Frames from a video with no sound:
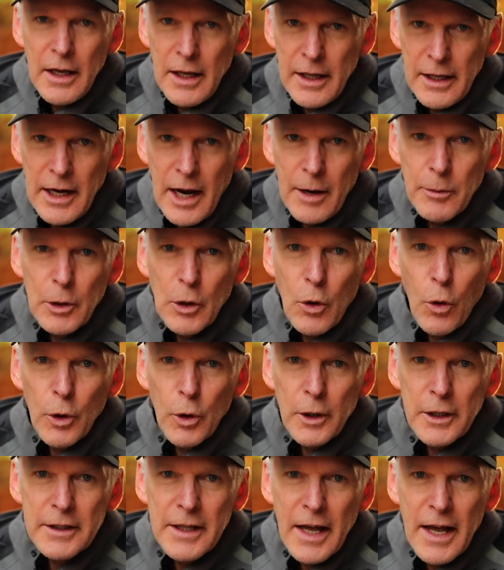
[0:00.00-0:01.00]
and I
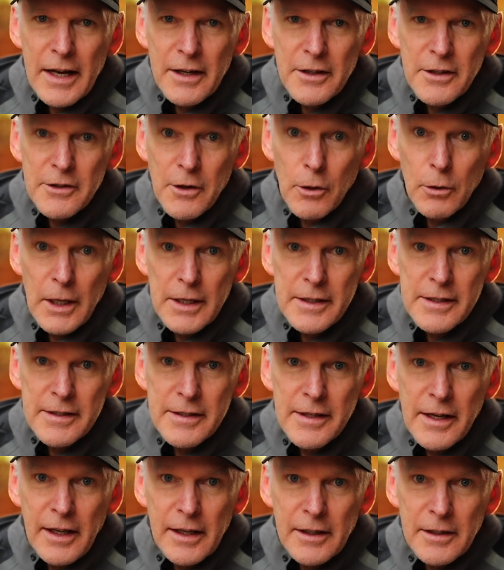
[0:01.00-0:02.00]
recorded that, so let's
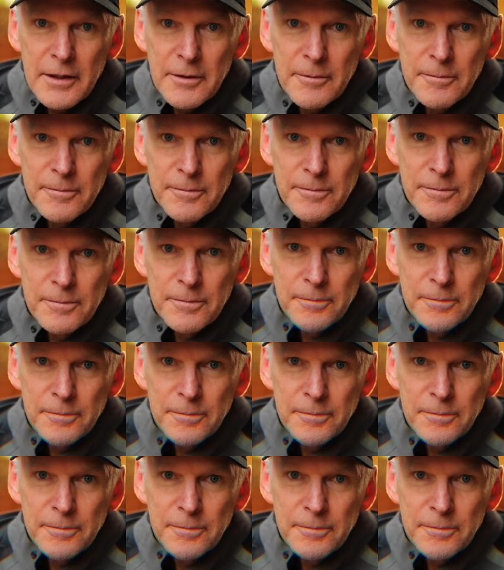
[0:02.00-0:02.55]
see it. Well,